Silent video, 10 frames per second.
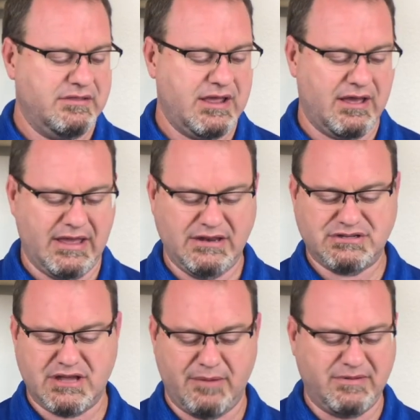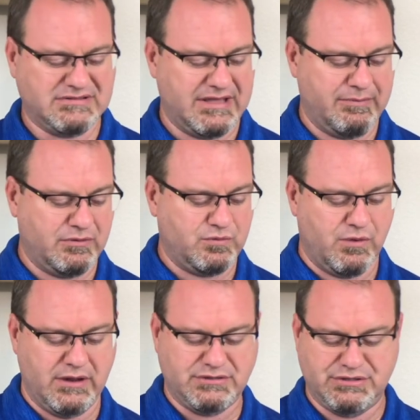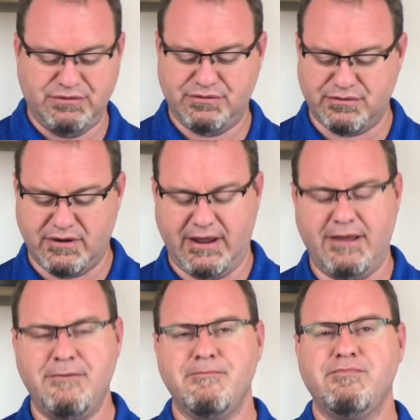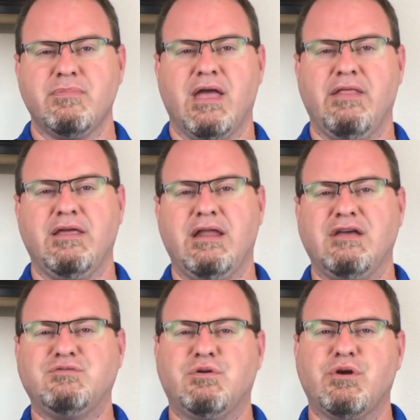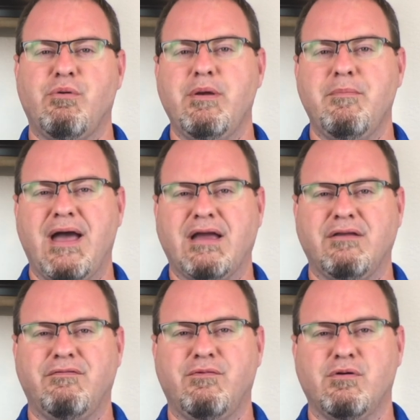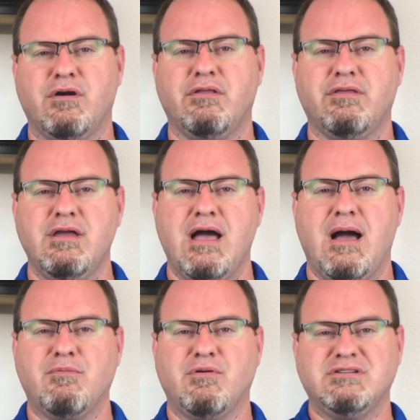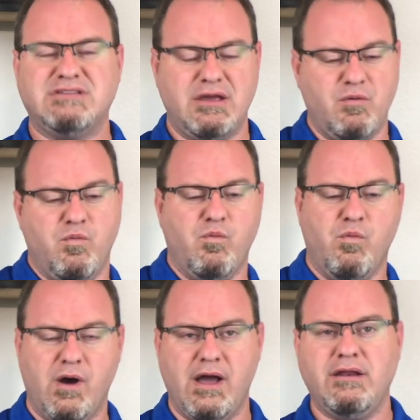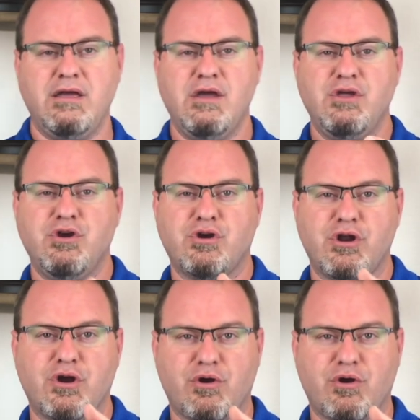Now each cup is labeled one, two, three, and then as we're going back and forth, I'm going to say one, you're going